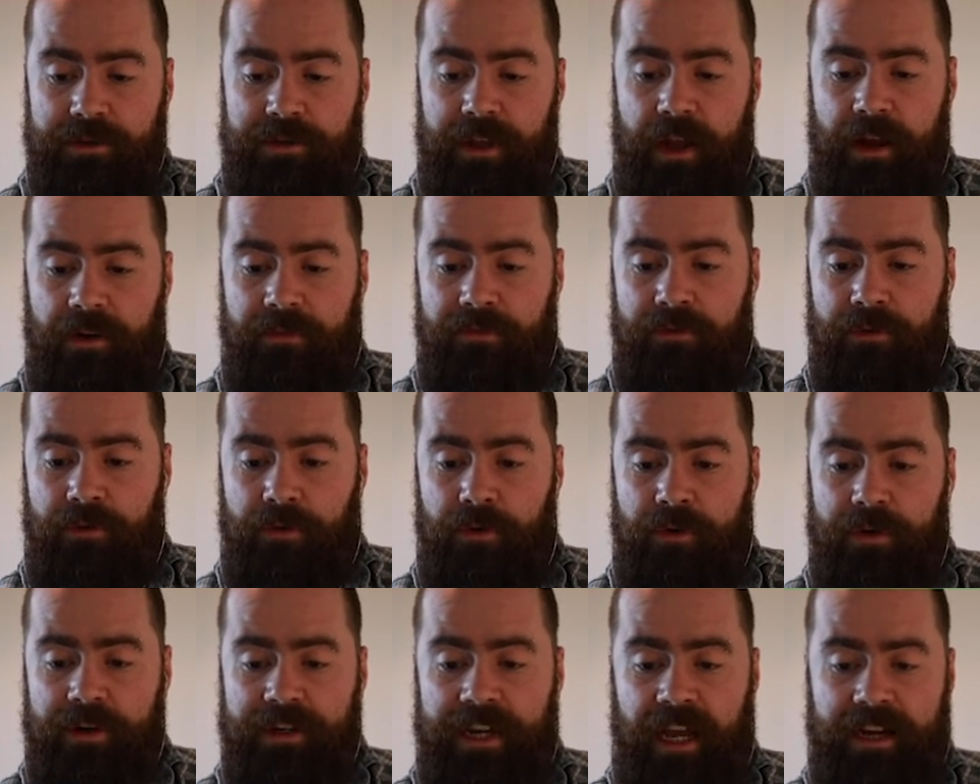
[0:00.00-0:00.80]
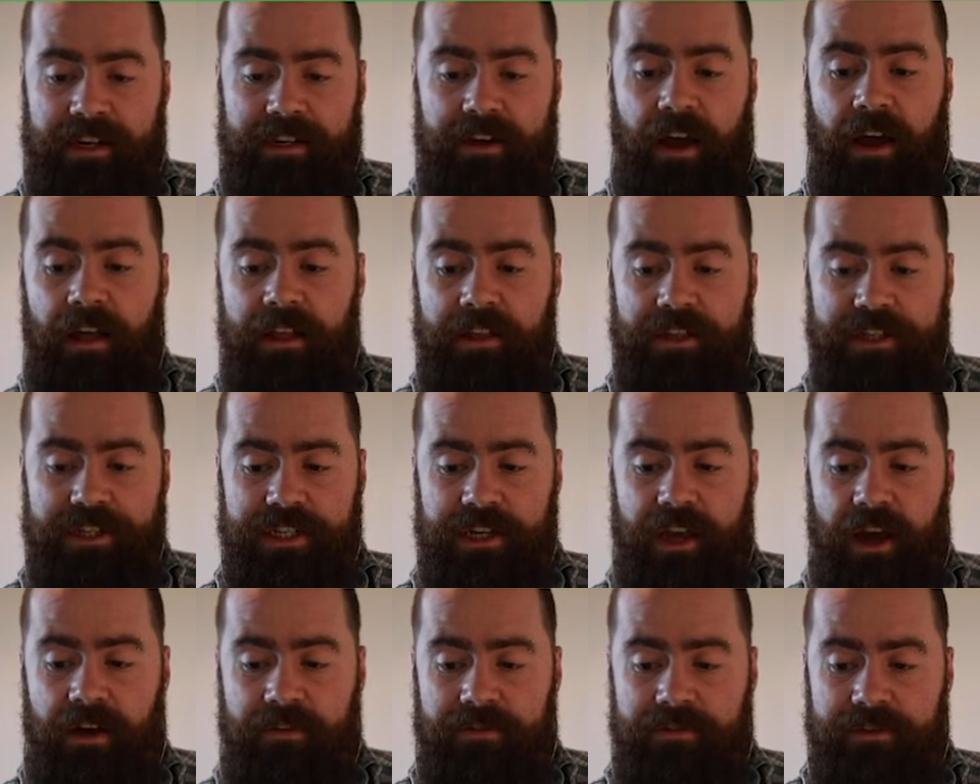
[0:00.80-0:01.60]
So therefore,
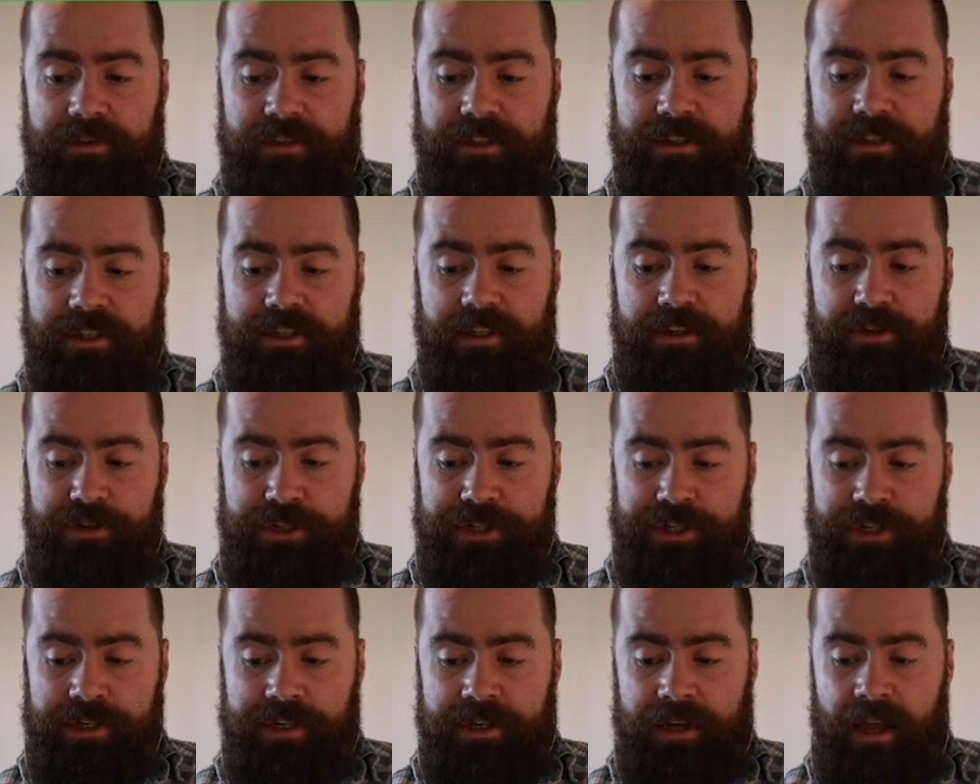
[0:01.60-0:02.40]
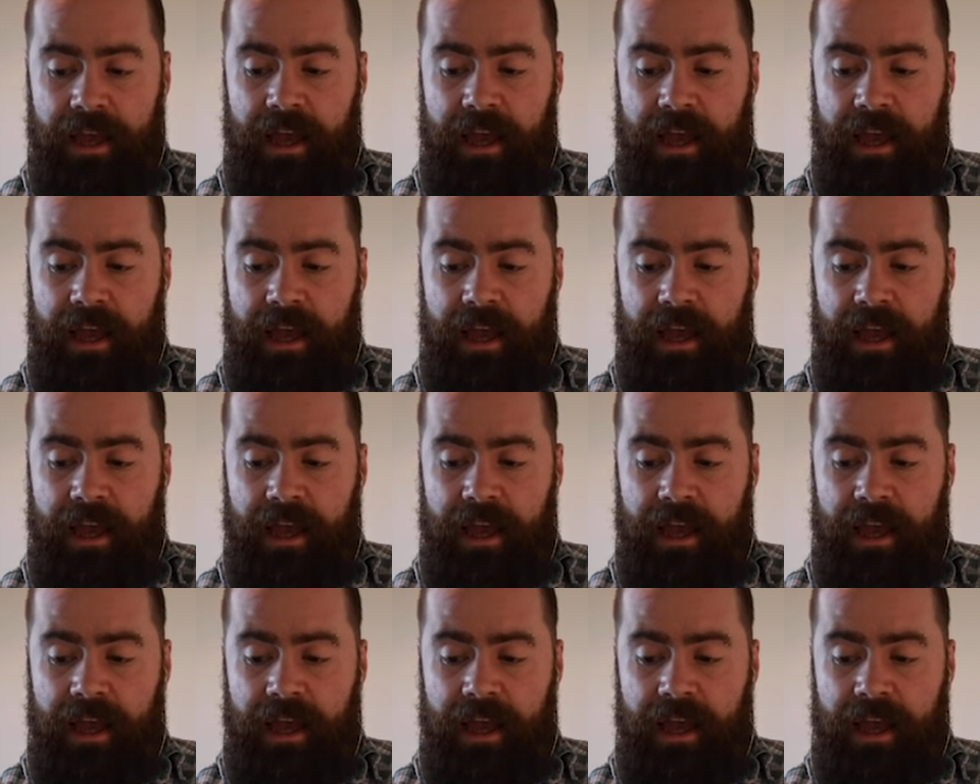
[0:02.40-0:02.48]
technology offers a solution